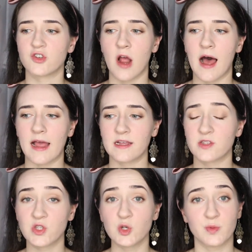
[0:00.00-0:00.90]
dry
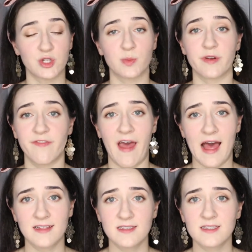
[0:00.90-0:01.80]
super
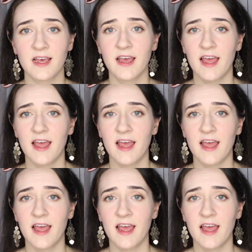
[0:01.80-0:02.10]
fast.